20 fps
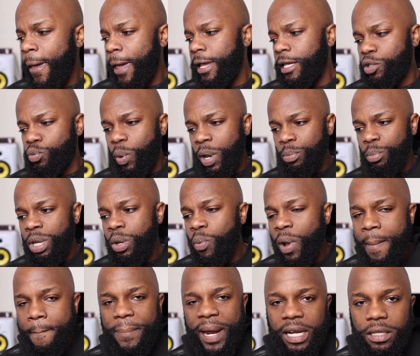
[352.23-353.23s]
is when we
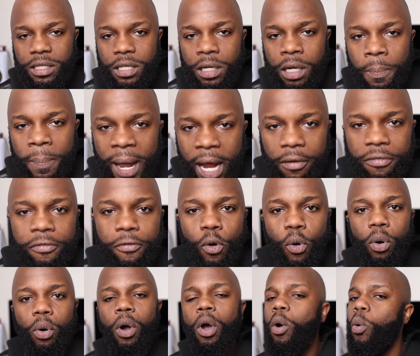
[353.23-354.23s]
went back to the back
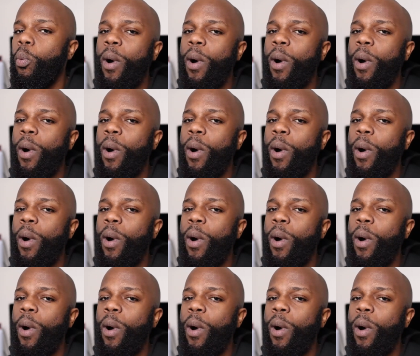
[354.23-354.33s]
four.